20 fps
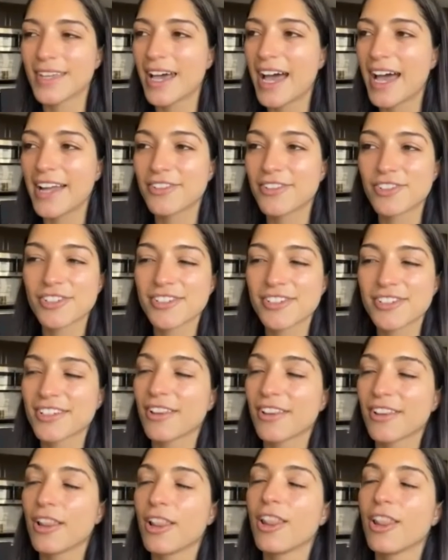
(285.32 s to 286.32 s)
I
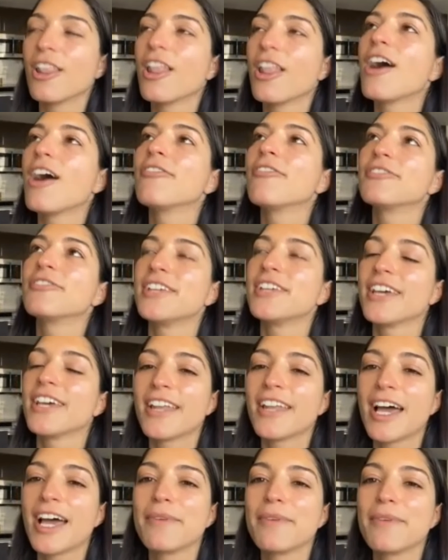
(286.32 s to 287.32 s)
just loved
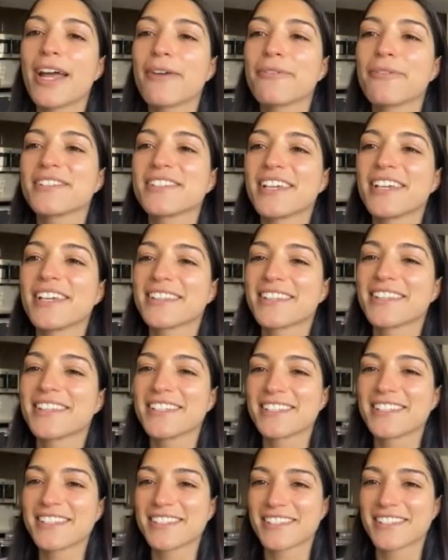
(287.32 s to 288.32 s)
it. I mean, I was like
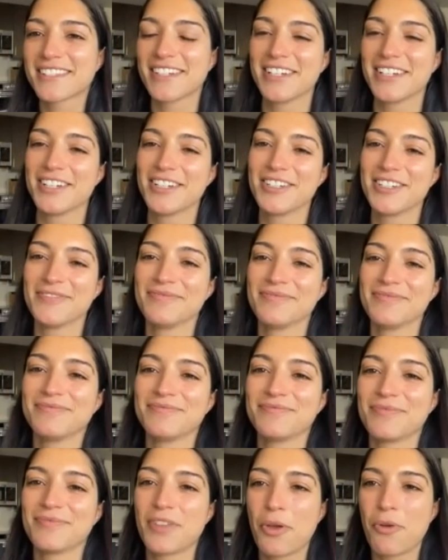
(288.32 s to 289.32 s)
this
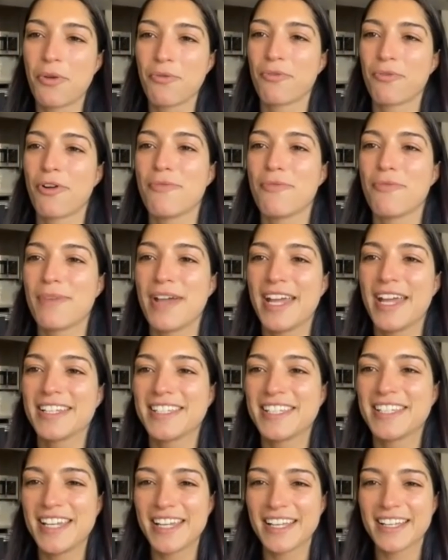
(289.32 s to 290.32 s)

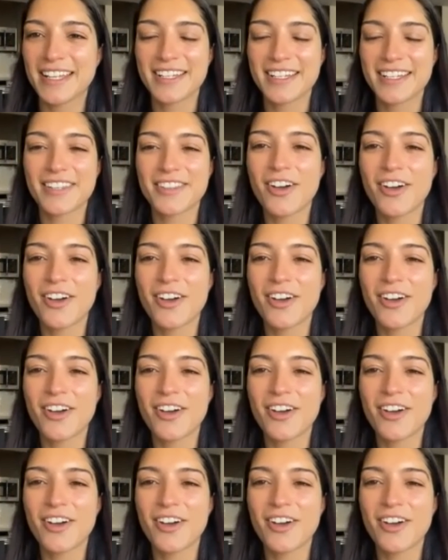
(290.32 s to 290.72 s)
romantic.